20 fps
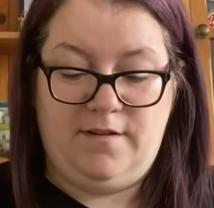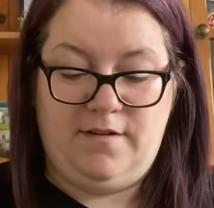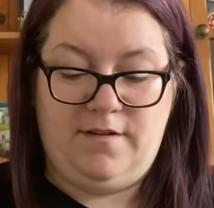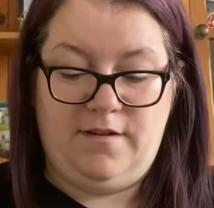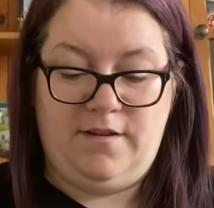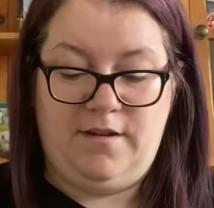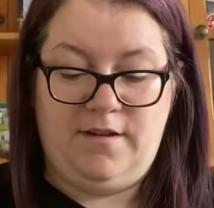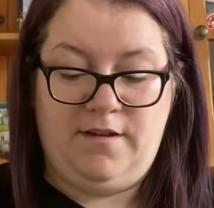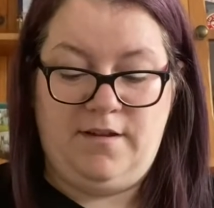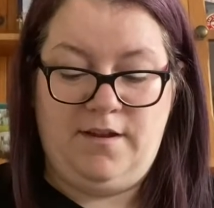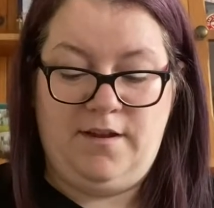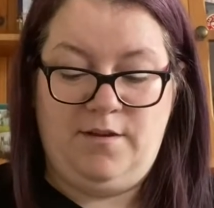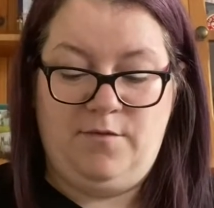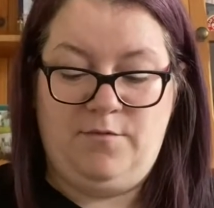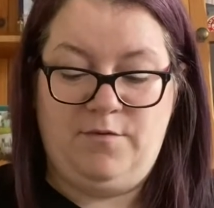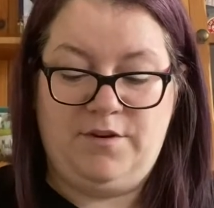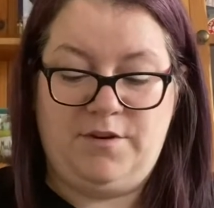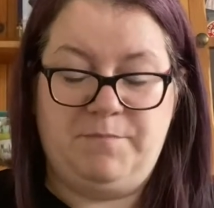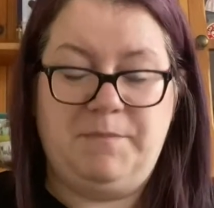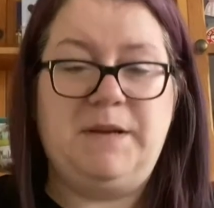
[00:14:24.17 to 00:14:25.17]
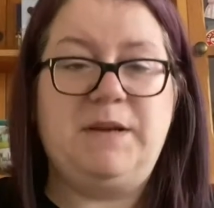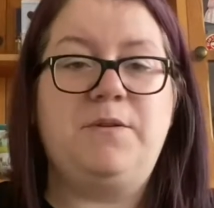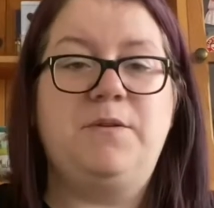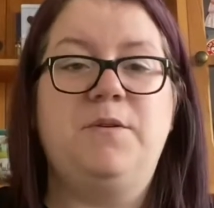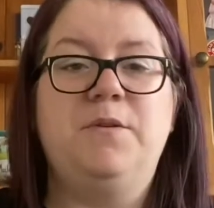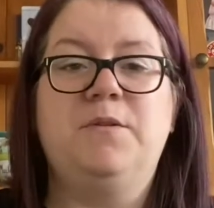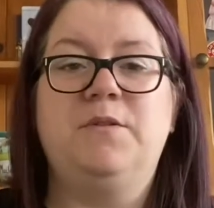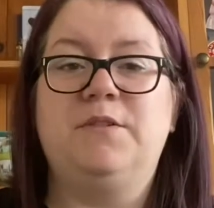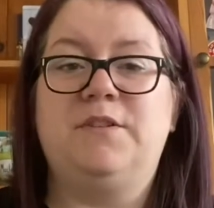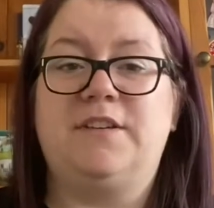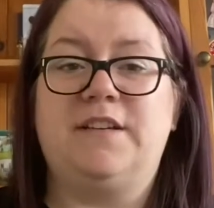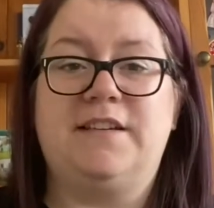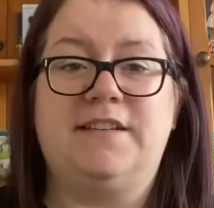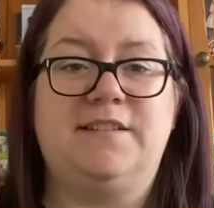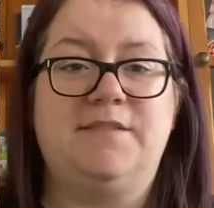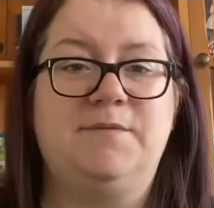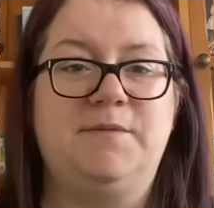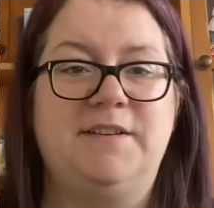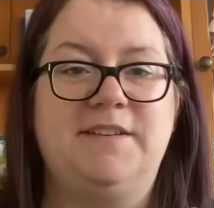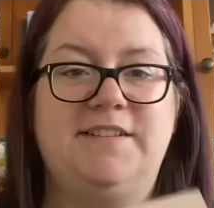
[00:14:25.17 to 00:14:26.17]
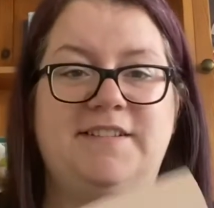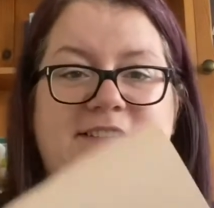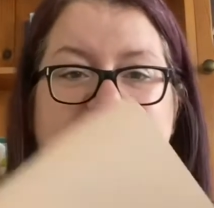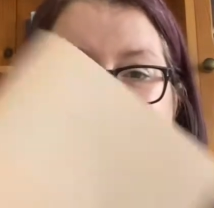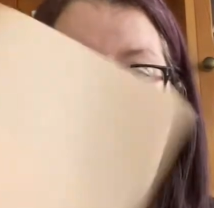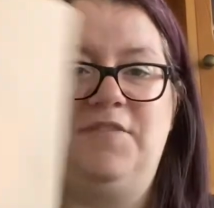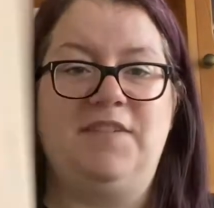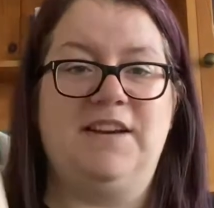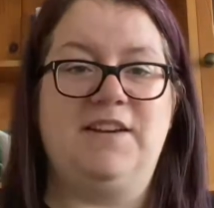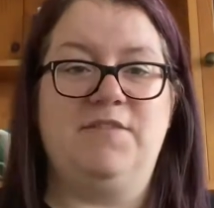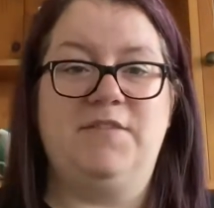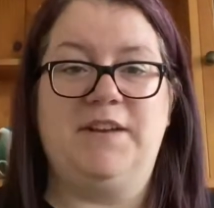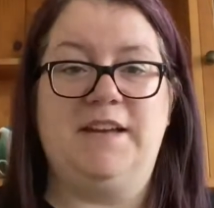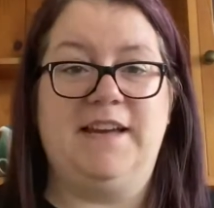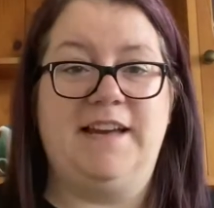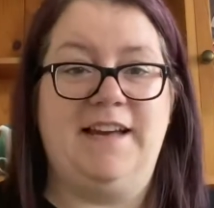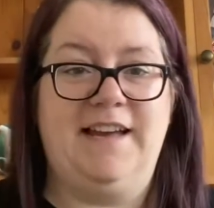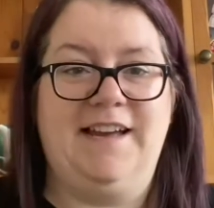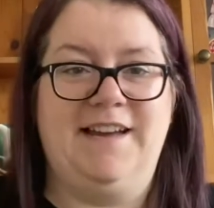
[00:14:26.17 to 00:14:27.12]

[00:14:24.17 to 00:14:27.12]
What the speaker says: it would be gorgeous once I figure it